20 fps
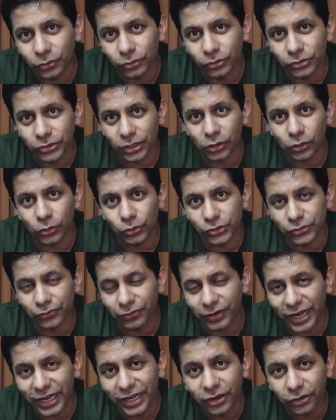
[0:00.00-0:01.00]
who's a close
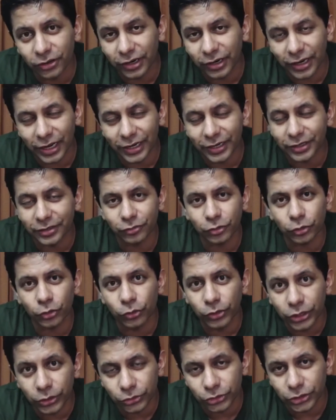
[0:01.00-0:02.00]
friend or a relative to
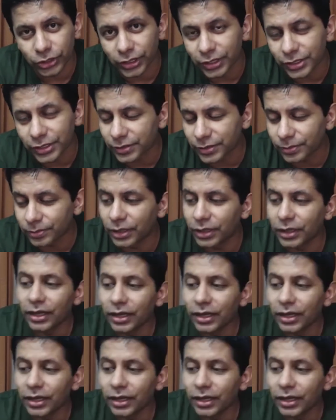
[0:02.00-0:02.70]
go into journalism.